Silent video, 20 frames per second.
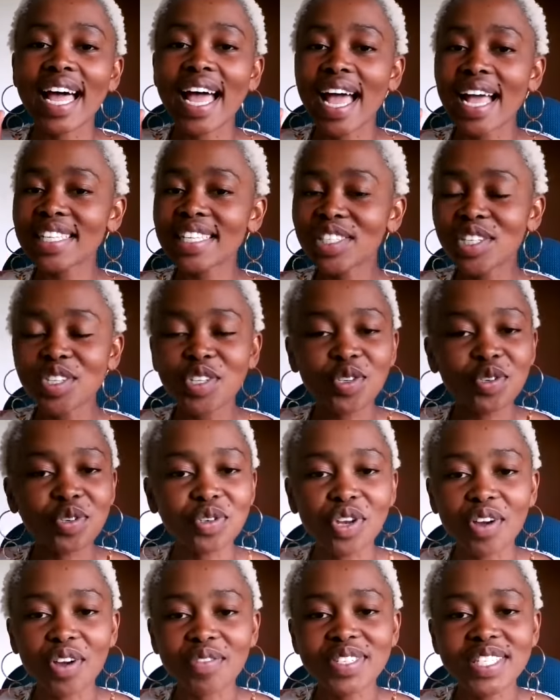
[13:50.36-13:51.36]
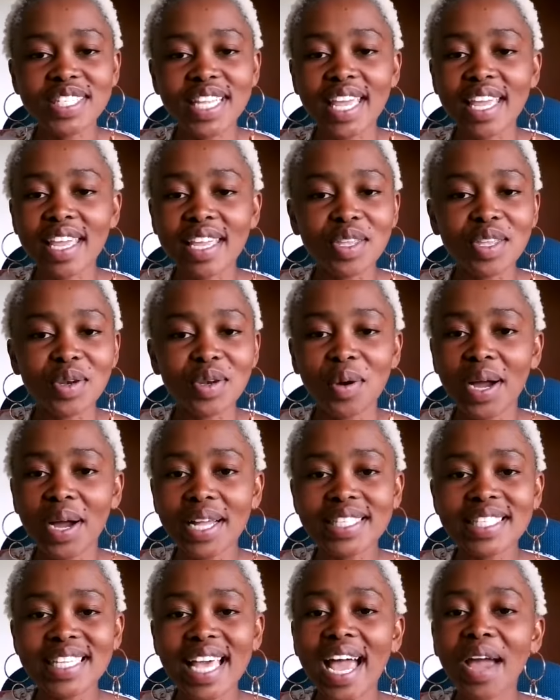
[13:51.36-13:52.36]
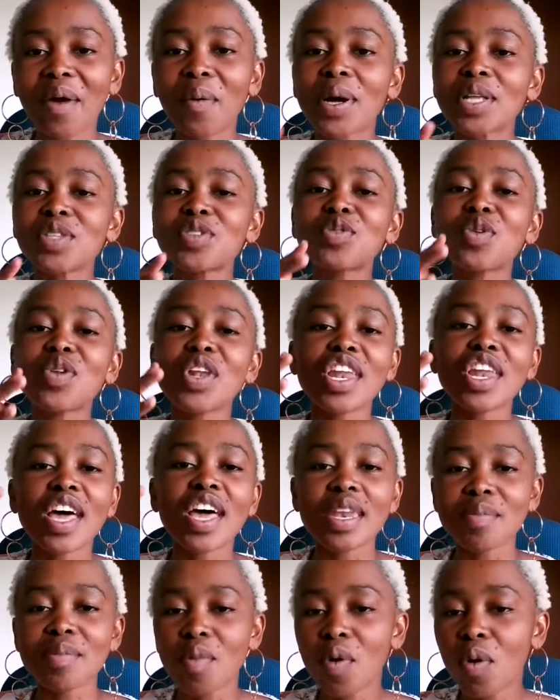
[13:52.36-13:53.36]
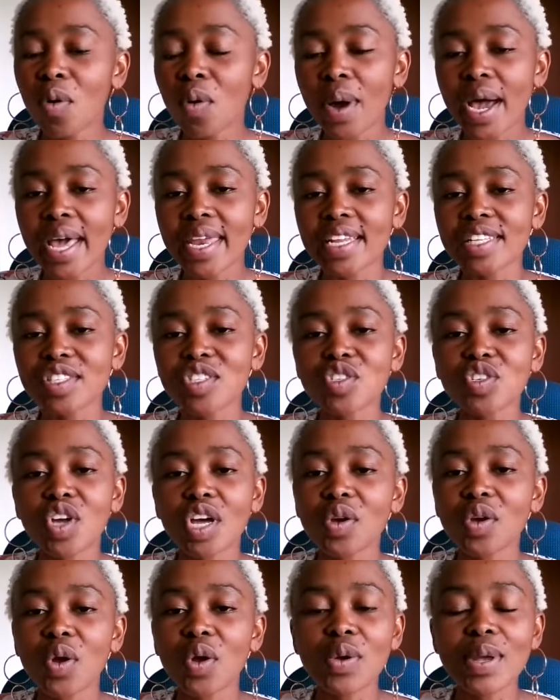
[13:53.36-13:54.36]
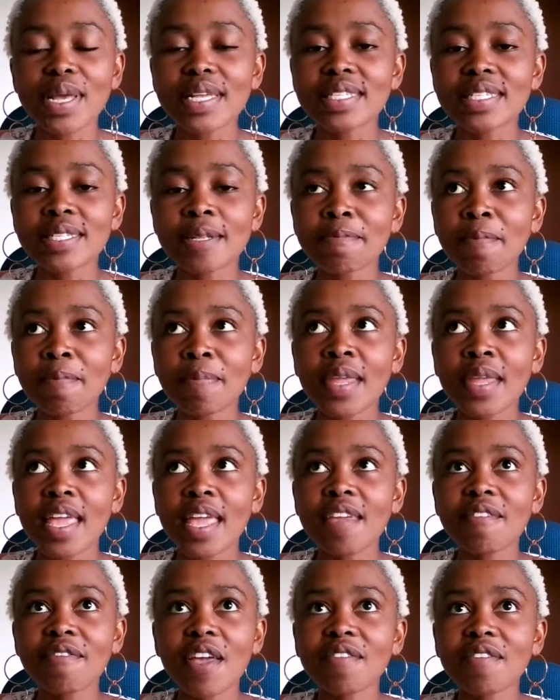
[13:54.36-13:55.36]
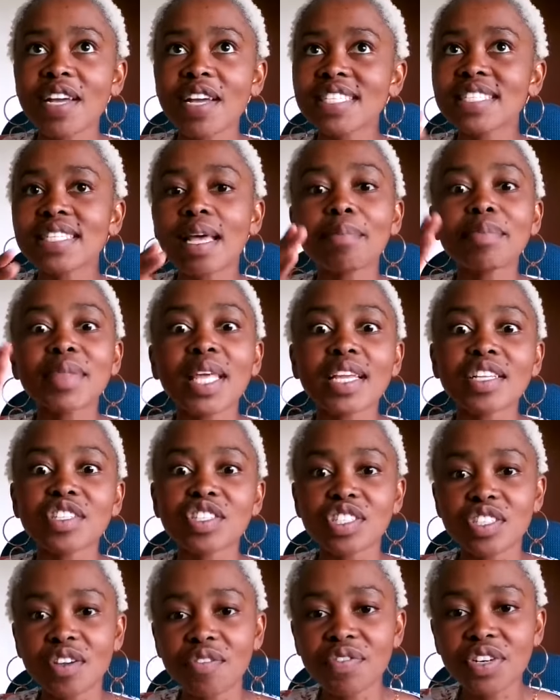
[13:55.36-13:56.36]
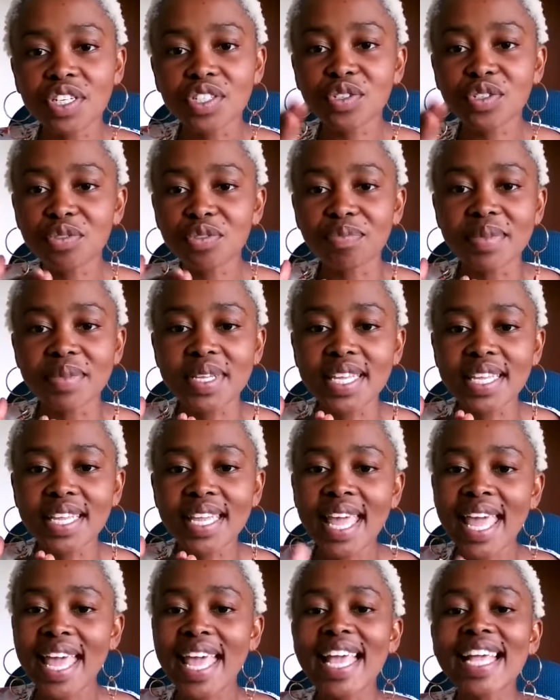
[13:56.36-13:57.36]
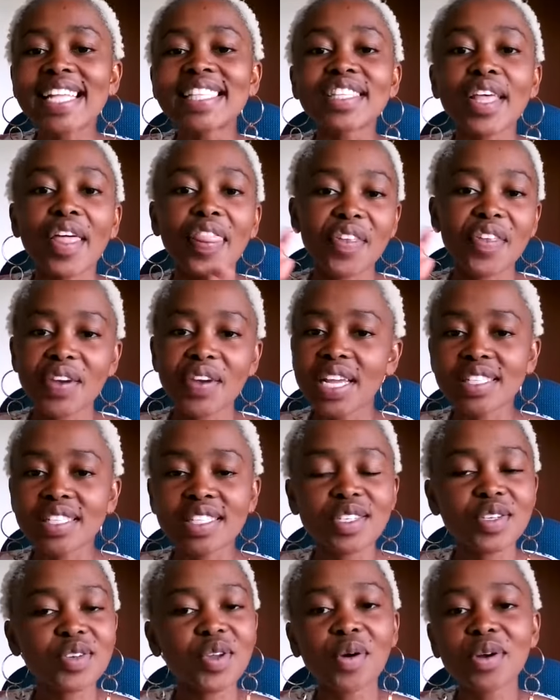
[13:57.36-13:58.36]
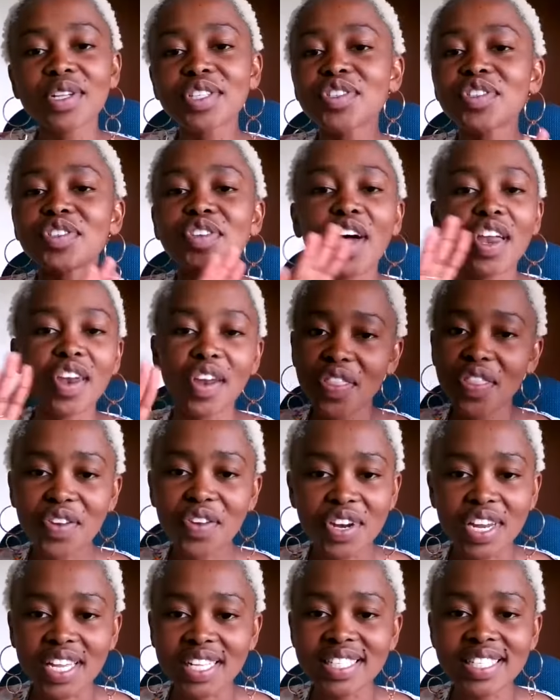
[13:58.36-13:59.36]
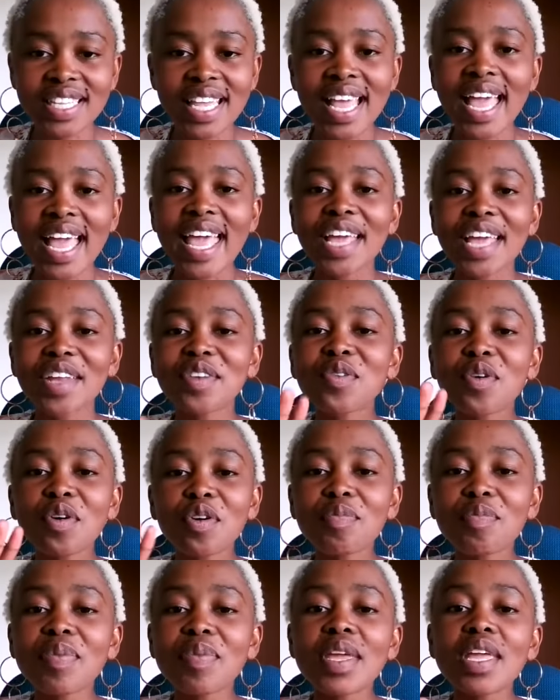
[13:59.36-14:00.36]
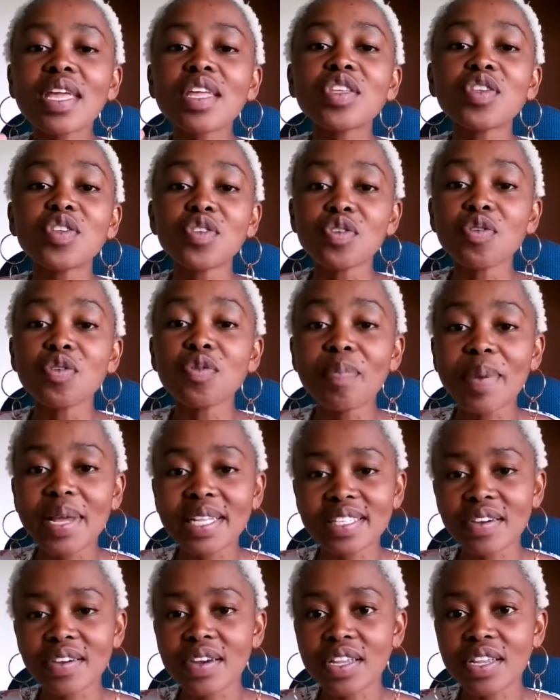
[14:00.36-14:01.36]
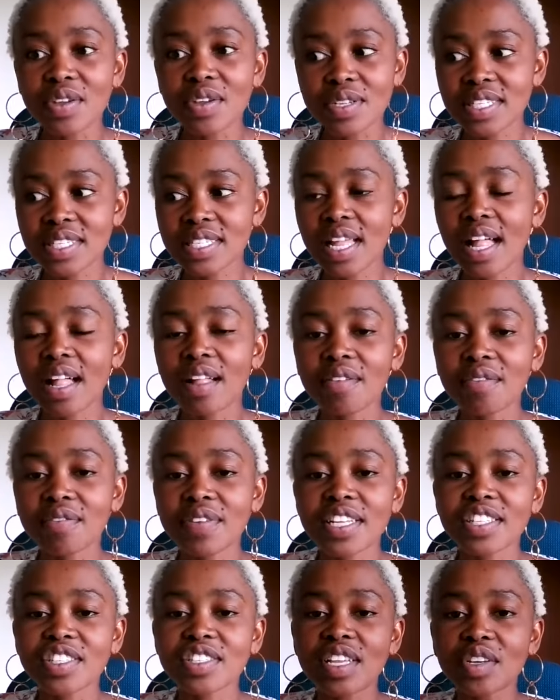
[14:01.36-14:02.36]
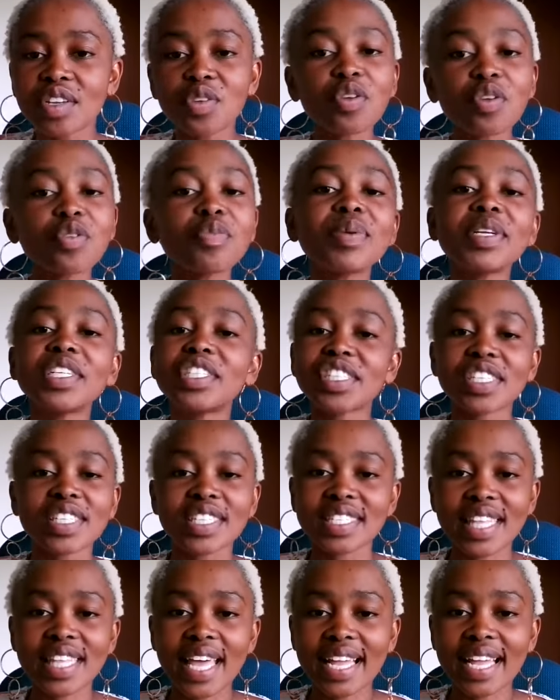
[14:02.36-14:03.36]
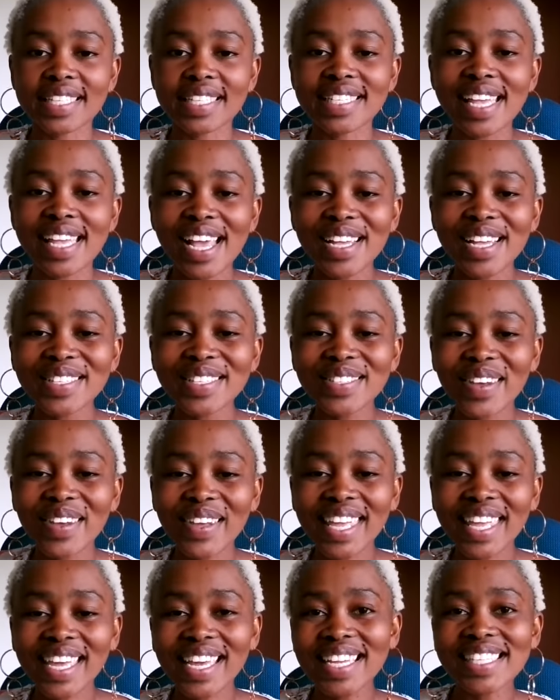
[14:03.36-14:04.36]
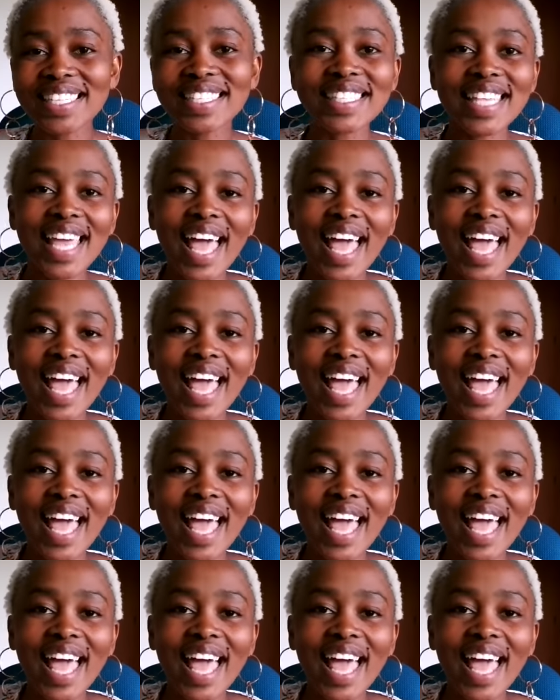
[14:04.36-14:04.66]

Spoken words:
attitude of saying, you know what, I want to learn more. And it's not always, if ever something is different to me, it's a threat. No, it's not a threat. It could be you bettering yourself. It could be just that. So yes,